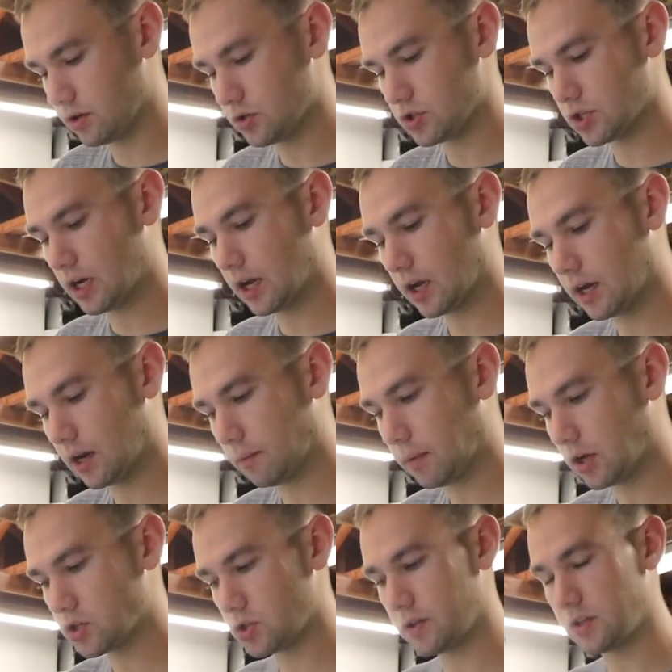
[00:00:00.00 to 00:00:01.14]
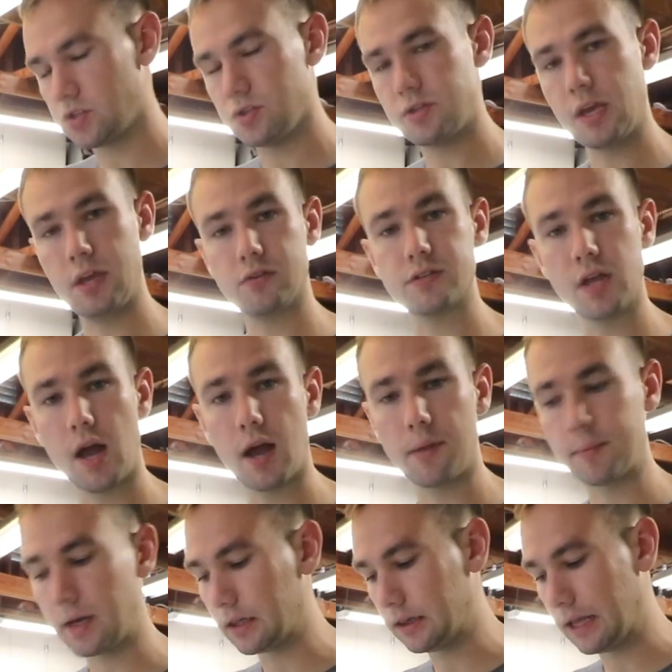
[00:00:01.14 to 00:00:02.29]
You just gotta kind of make sure that you take your
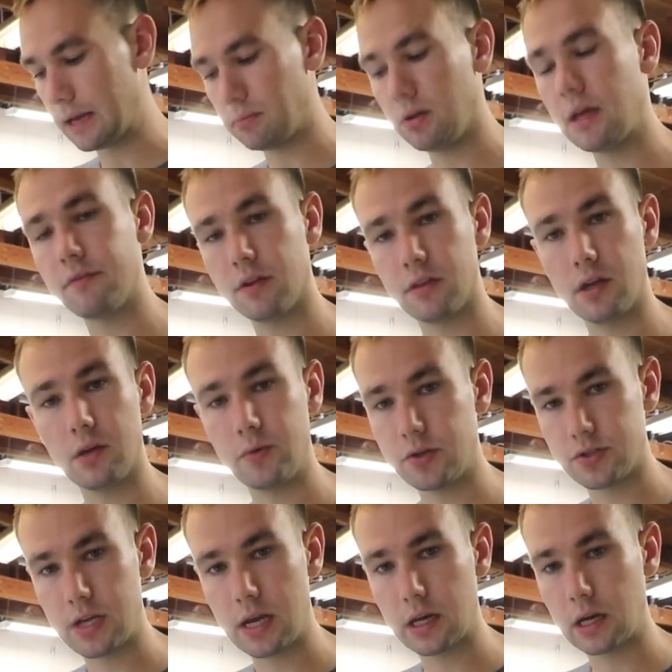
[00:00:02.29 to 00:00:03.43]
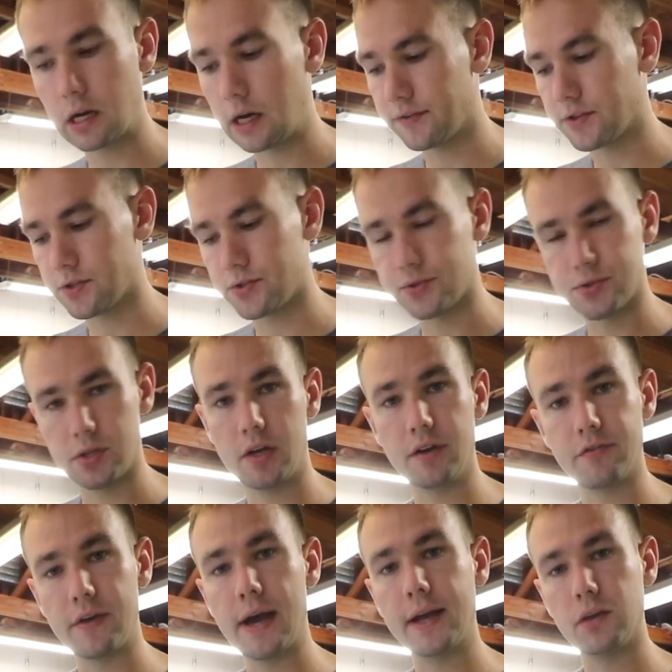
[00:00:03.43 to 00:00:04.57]
time and label everything when you're taking it off because there's a lot
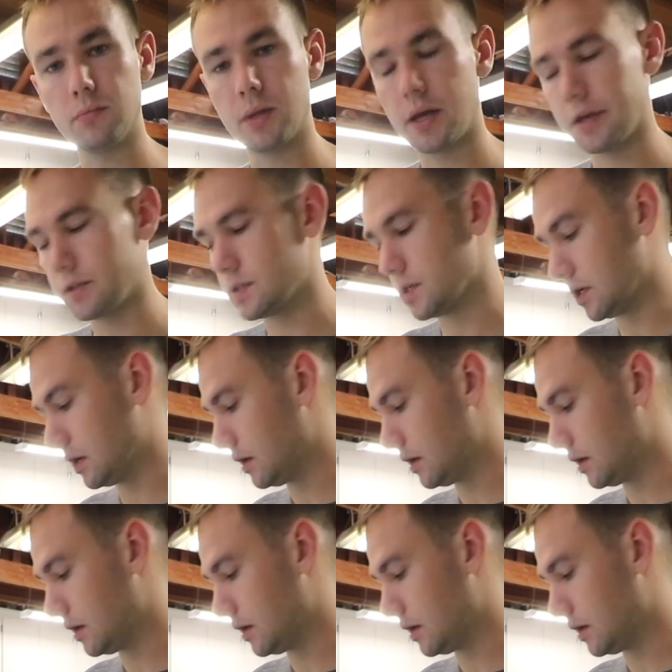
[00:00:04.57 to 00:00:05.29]
of vacuum lines.